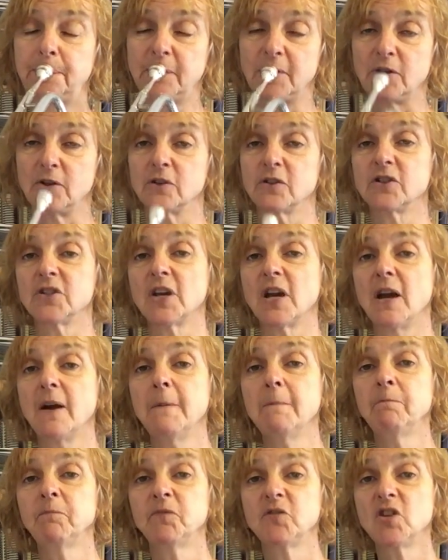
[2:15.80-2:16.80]
Your
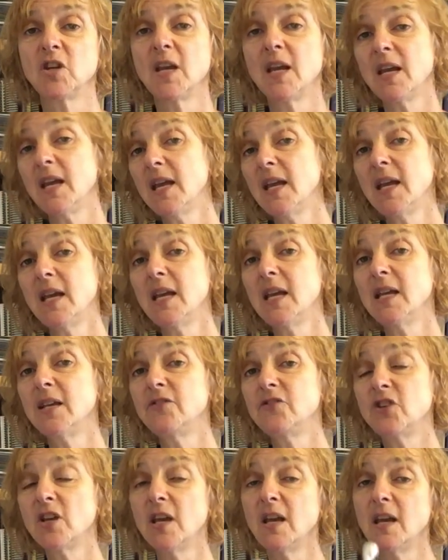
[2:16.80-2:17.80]
turn.
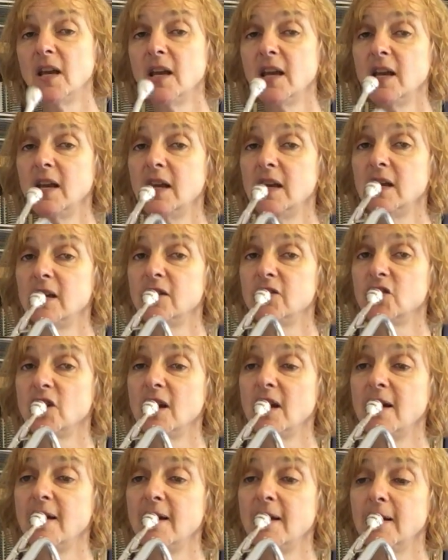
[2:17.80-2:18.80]
G, G,
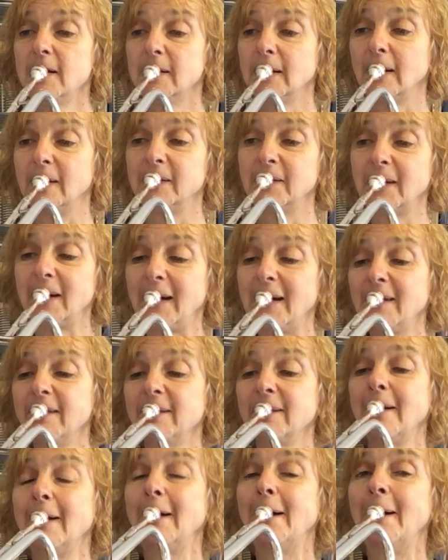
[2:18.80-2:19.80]
G. Down to F.